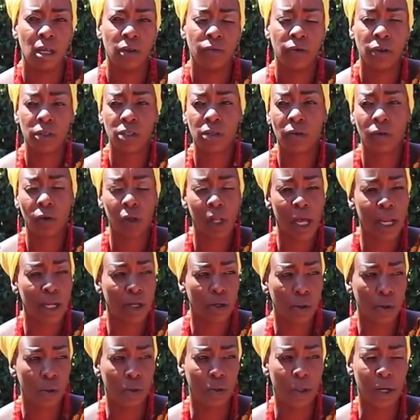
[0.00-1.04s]
first of all, I
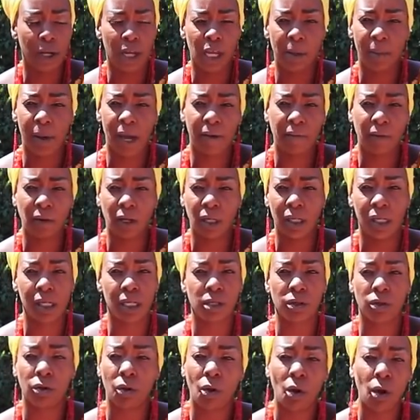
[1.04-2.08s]
know the name Africa
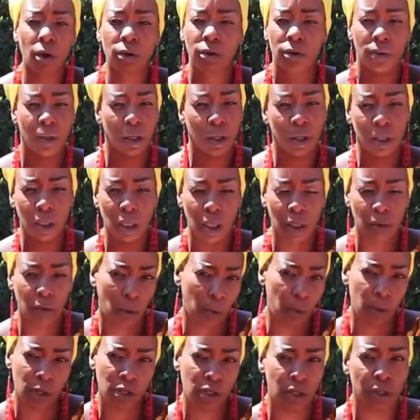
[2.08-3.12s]
is not the
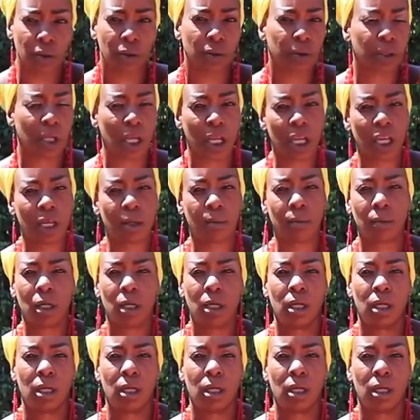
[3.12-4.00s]
original name.